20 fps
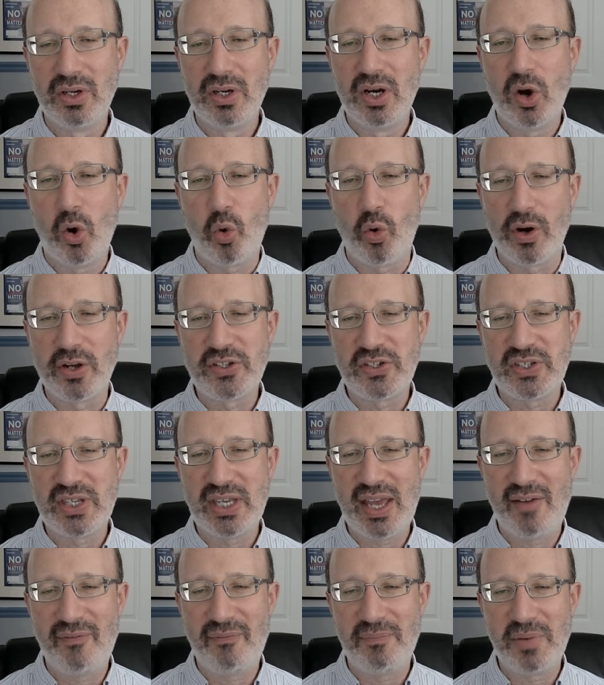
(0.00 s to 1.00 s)
or a
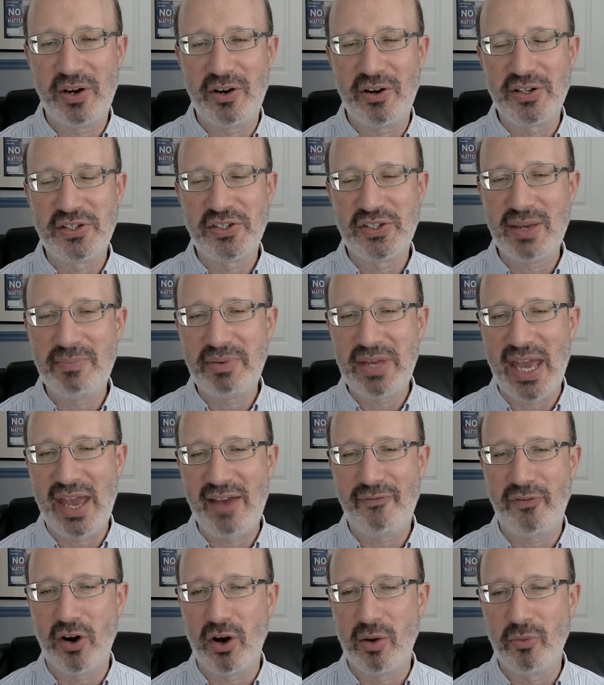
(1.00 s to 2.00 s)
CPA
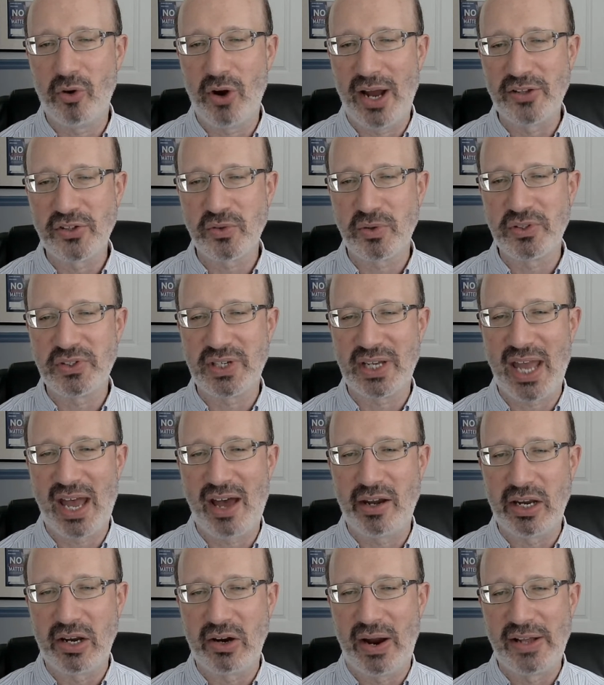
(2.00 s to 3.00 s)
firm or outsourced
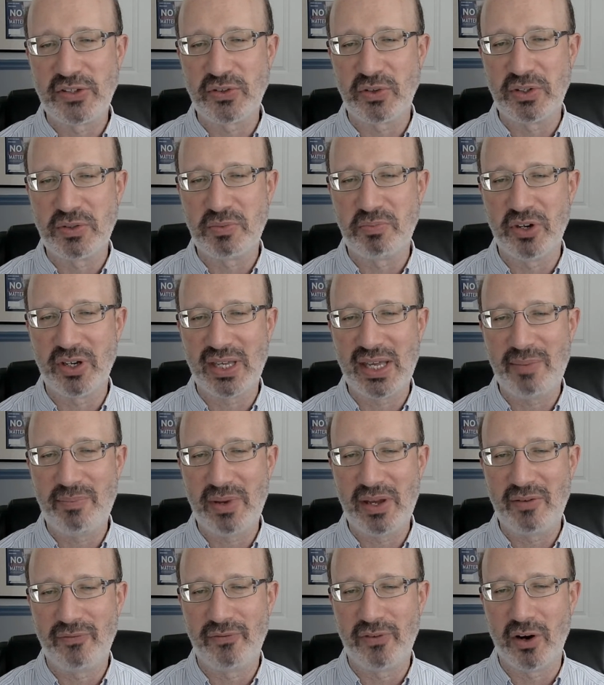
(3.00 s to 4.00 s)
accounting or outsourced
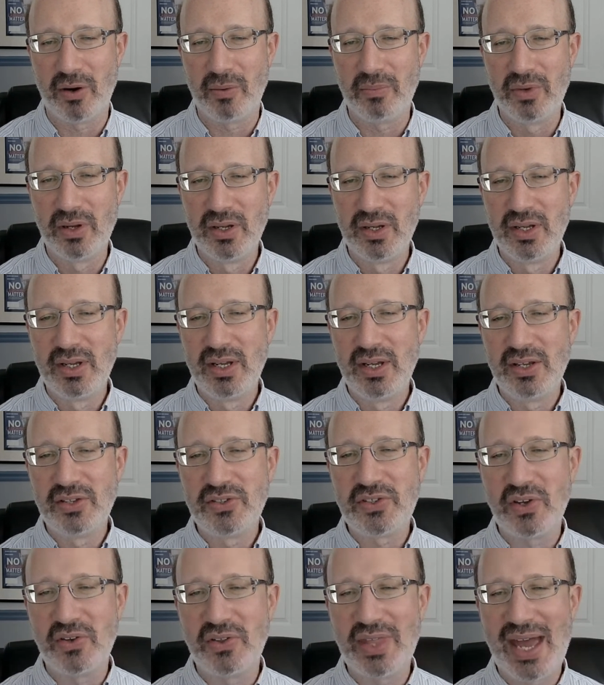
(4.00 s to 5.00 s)
bookkeeping firm.
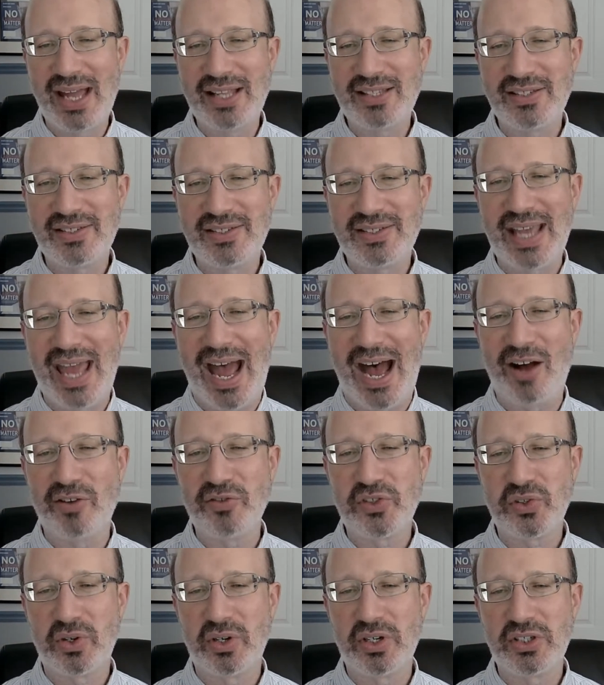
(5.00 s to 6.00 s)
So that's
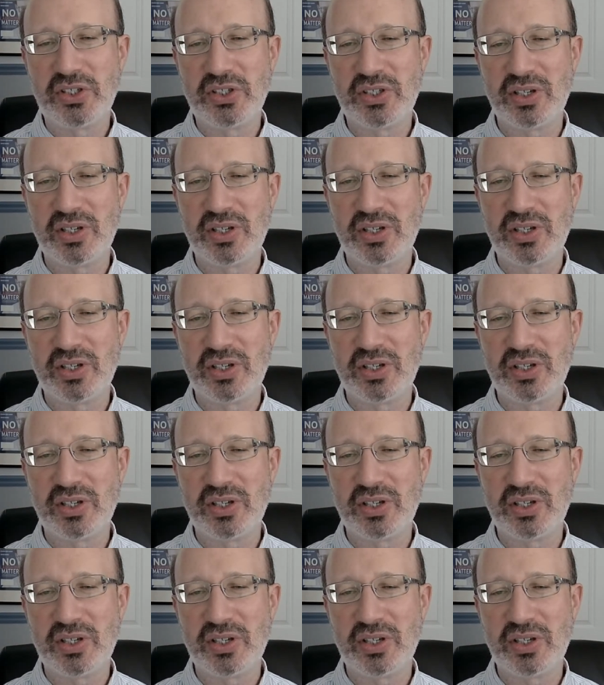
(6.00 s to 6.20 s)
outsourced